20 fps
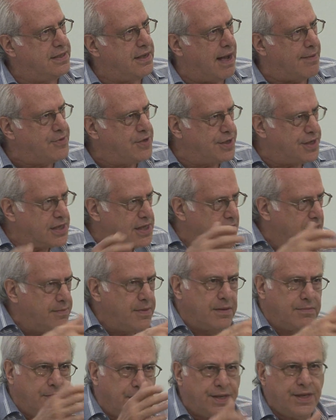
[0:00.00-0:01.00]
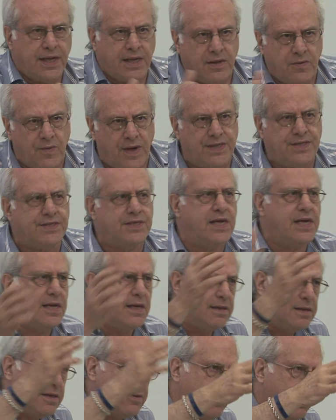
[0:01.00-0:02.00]
I'm going to come on Monday and Wednesday,
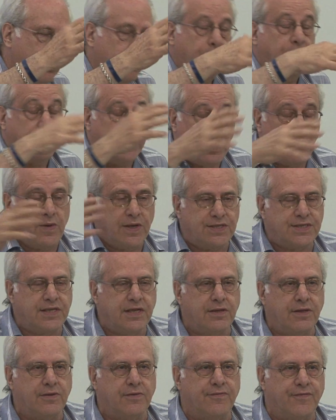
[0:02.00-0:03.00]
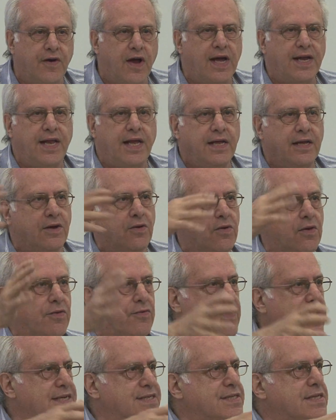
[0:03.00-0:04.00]
or Monday, Wednesday to Friday, and all the
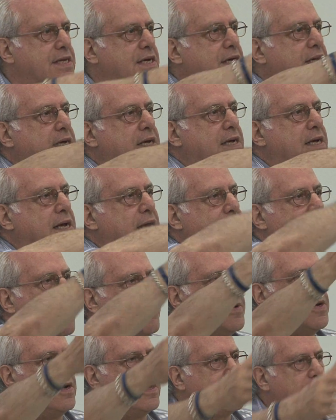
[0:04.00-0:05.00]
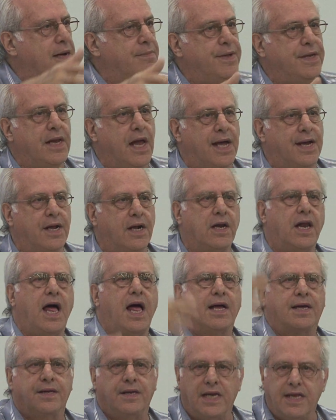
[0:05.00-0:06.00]
rest. And I'm going to come at 9
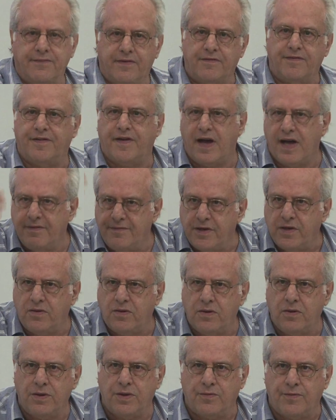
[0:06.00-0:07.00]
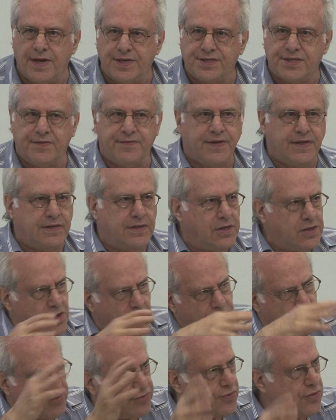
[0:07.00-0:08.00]
o'clock and leave at 5, and all the rest of it, and you
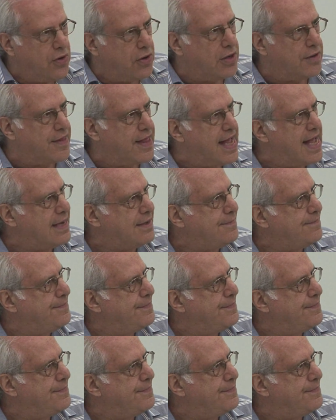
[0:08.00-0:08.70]
go through all of that.